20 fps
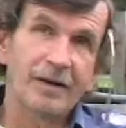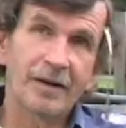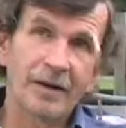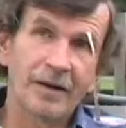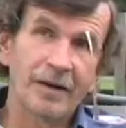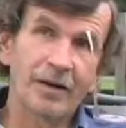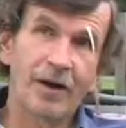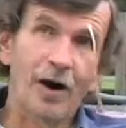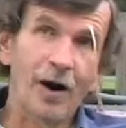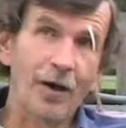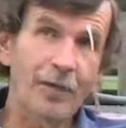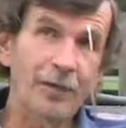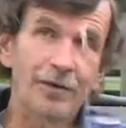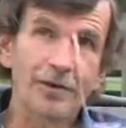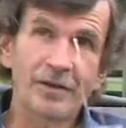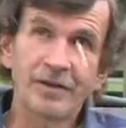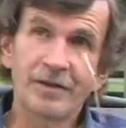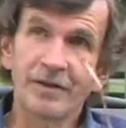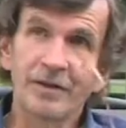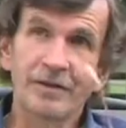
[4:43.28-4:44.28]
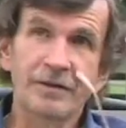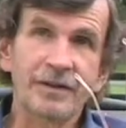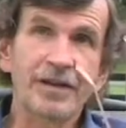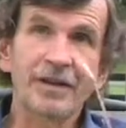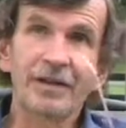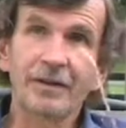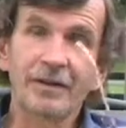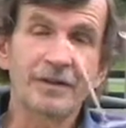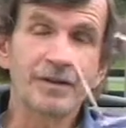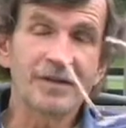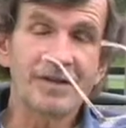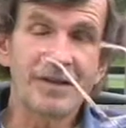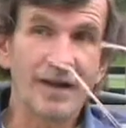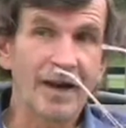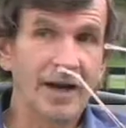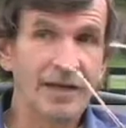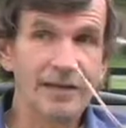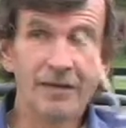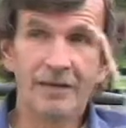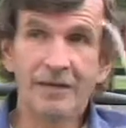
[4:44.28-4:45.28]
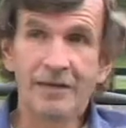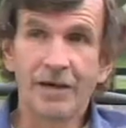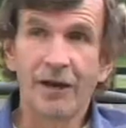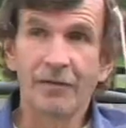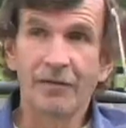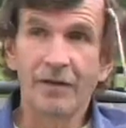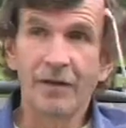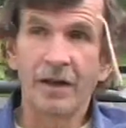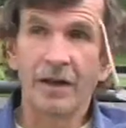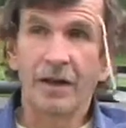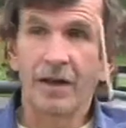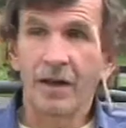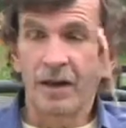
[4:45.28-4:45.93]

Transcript: uh, authors and healers that I discovered.